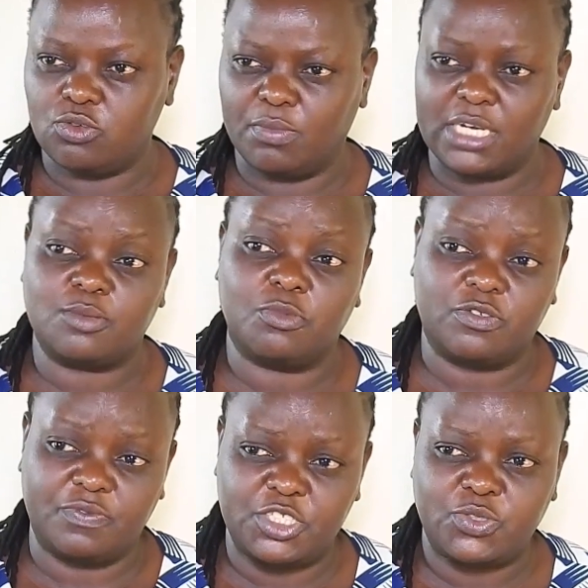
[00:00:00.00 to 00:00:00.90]
you must
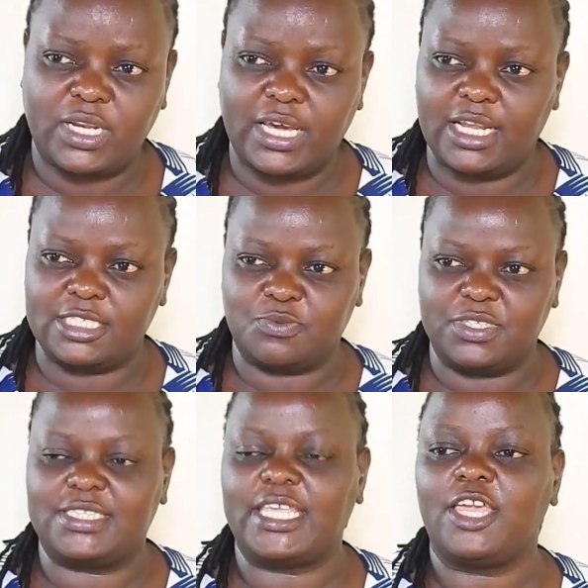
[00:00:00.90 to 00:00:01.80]
motivate your learners
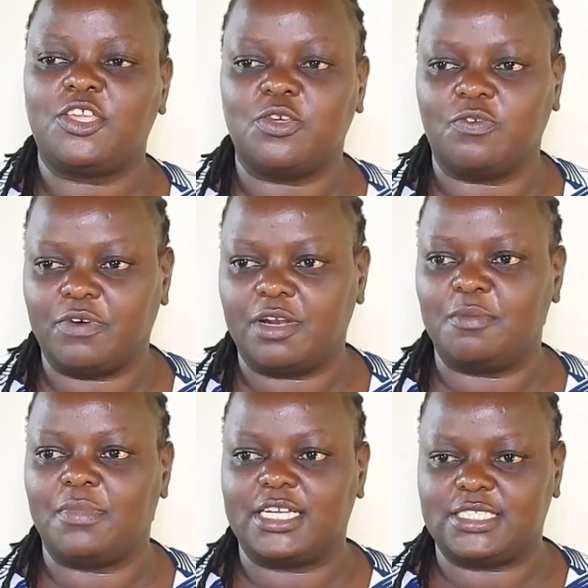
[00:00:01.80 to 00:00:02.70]
with thank you very
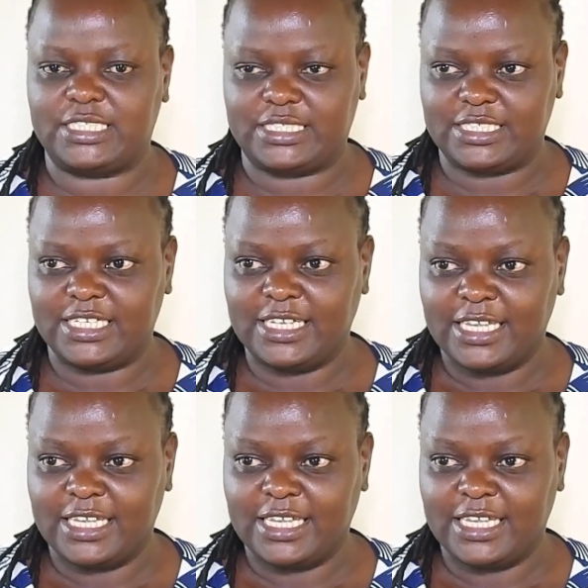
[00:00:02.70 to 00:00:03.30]
much.